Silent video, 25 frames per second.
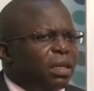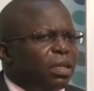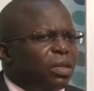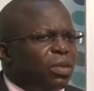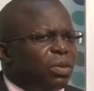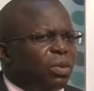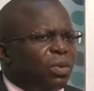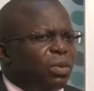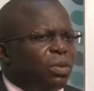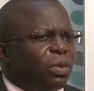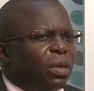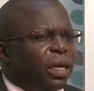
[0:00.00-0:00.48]

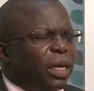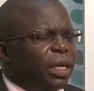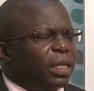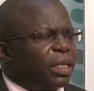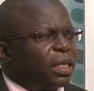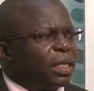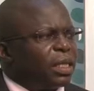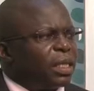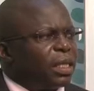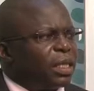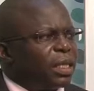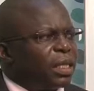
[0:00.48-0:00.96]
to look
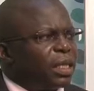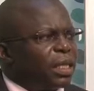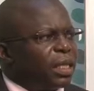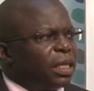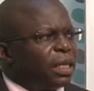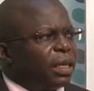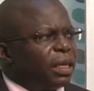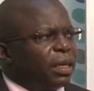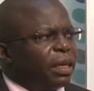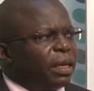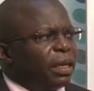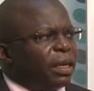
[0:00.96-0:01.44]
at
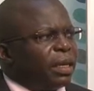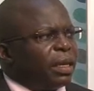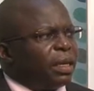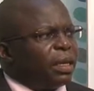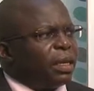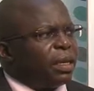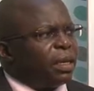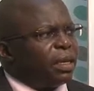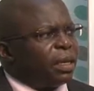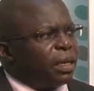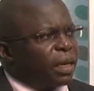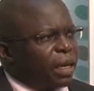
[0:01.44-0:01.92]

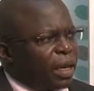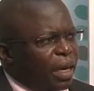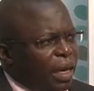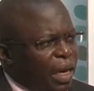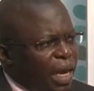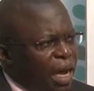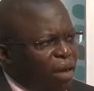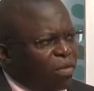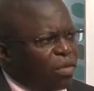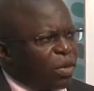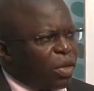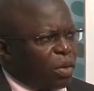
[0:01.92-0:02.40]

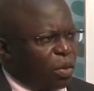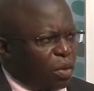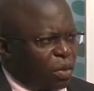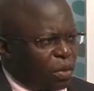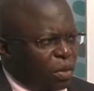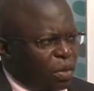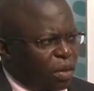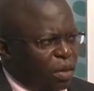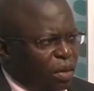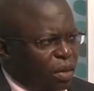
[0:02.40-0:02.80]
livelihood